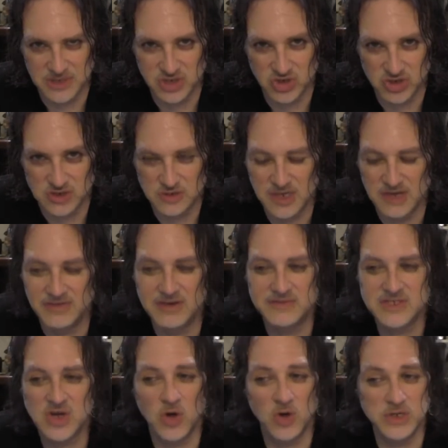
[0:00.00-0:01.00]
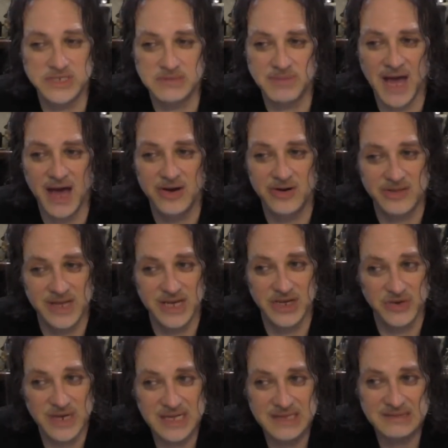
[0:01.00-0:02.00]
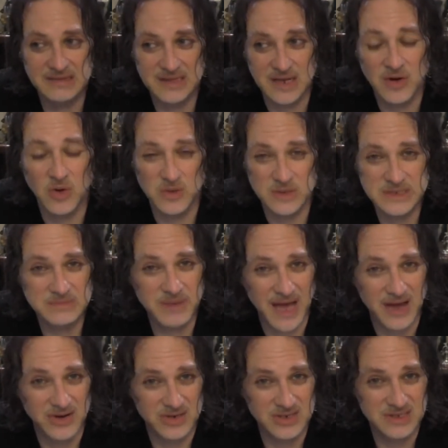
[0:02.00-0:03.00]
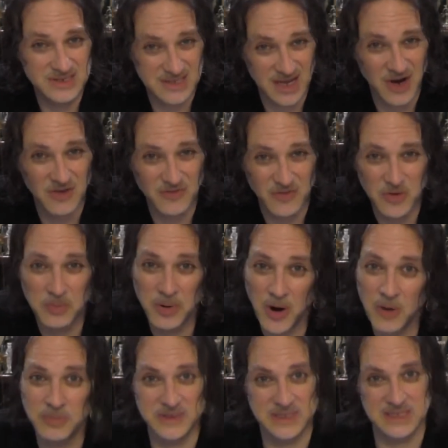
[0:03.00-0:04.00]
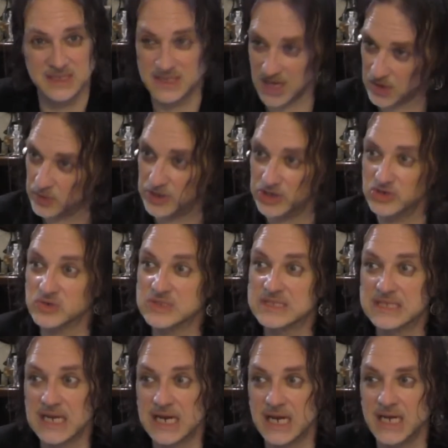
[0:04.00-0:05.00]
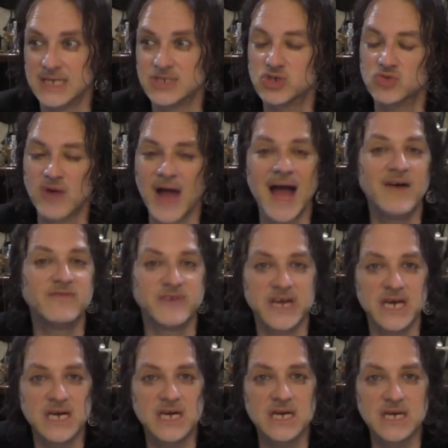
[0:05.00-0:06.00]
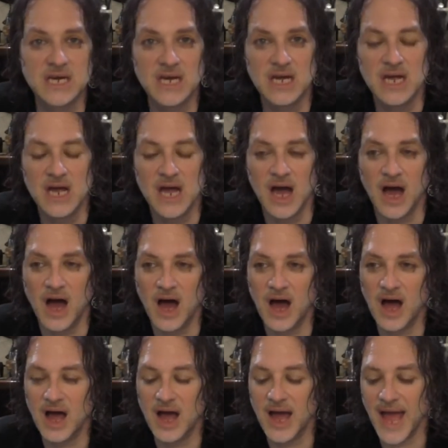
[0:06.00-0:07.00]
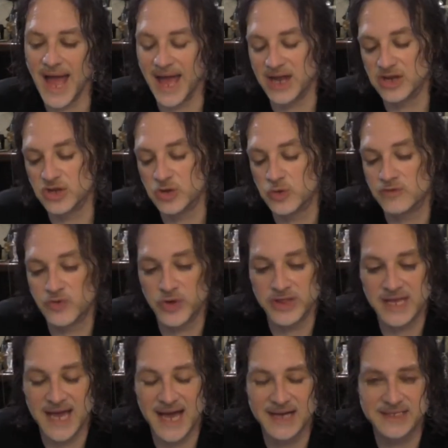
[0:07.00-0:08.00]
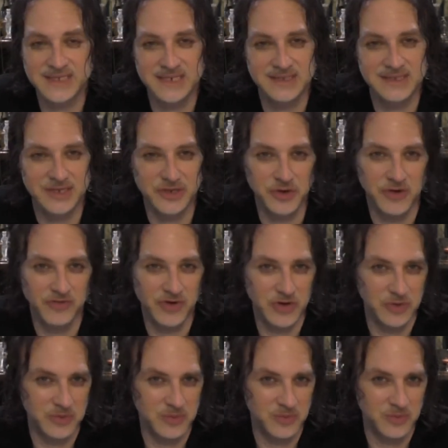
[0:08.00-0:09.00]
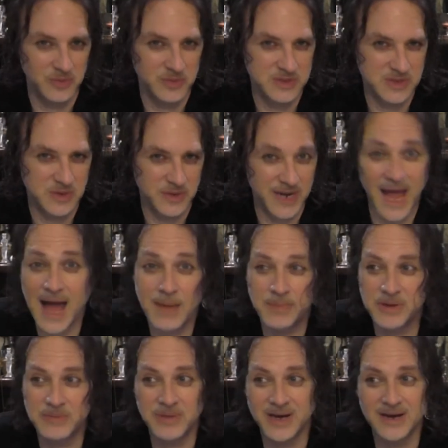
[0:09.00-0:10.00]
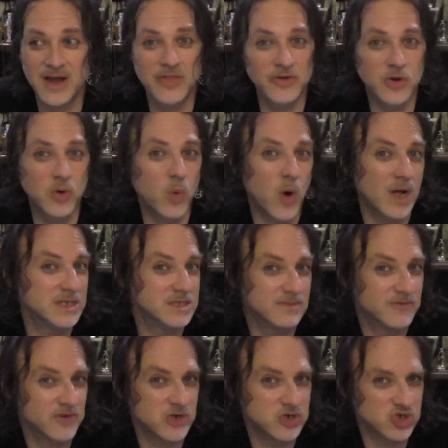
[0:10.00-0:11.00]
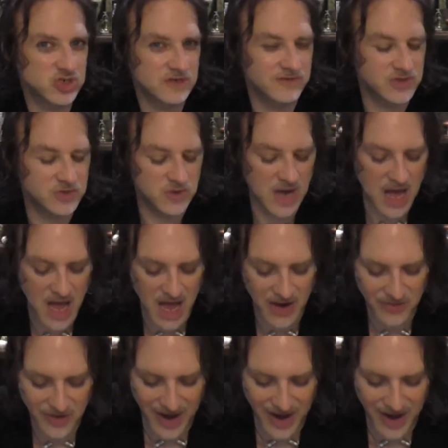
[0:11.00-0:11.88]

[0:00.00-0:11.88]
be true. Even if it's a holding pattern that you're in, then that holding pattern is there for a purpose. It's like when you're sitting in traffic uh, and you avoid the accident that you never knew was going to happen, but another quantum version of you got,